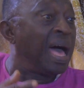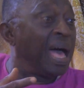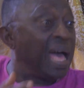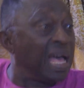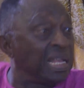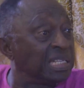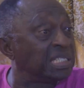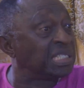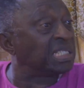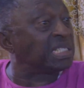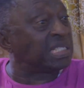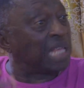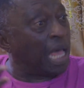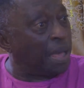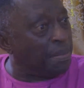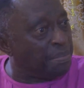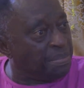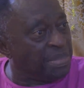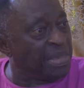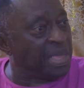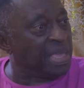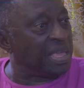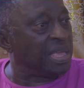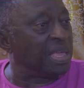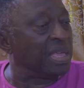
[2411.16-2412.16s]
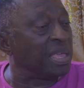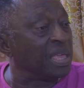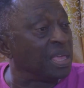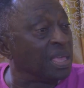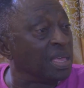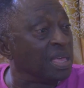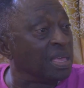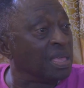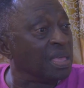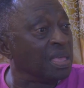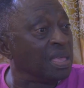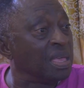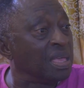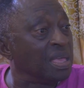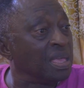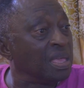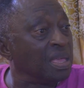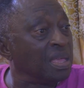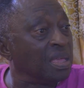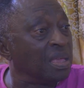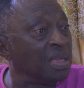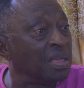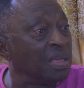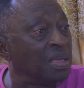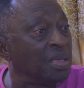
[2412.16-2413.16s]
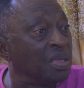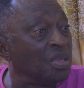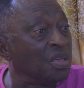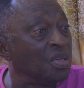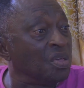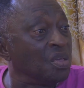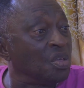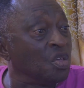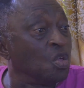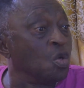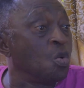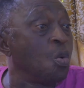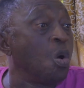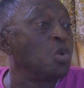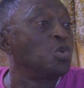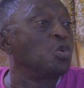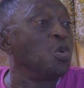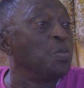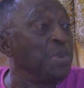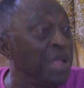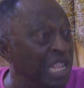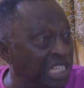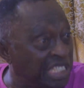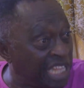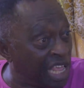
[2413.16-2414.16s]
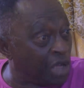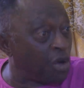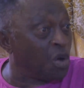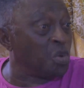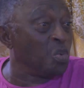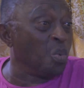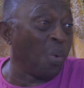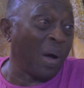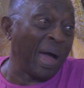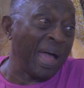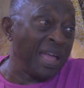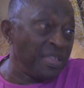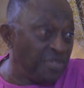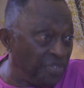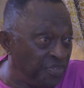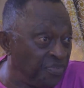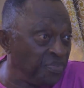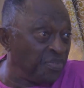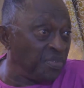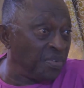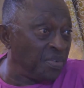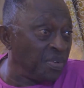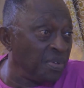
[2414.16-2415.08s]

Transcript: Answer me. You want to be the second wife?